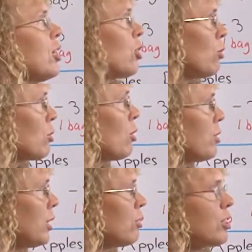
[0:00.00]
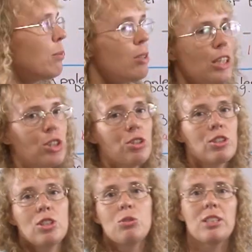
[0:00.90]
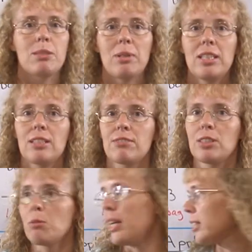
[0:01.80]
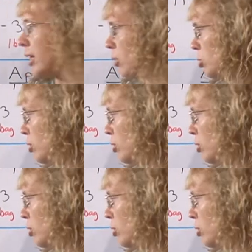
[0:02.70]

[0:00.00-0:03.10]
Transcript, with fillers: Though continued subtraction, you can do it in many different ways, like you